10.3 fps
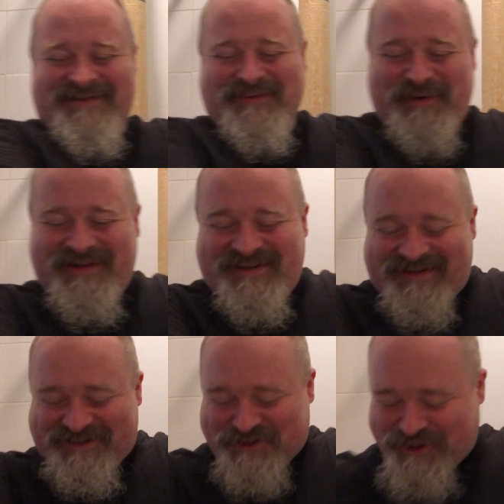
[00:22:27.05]
Really
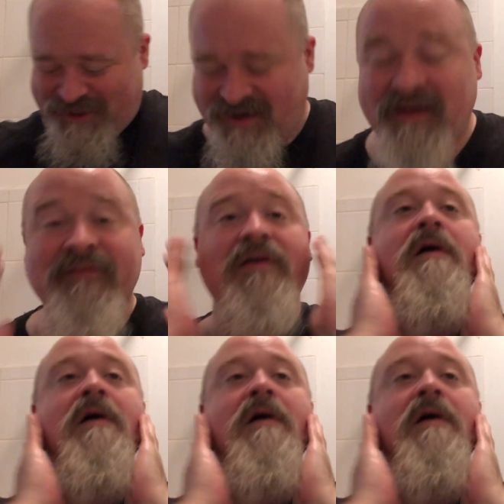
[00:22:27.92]
nice shave.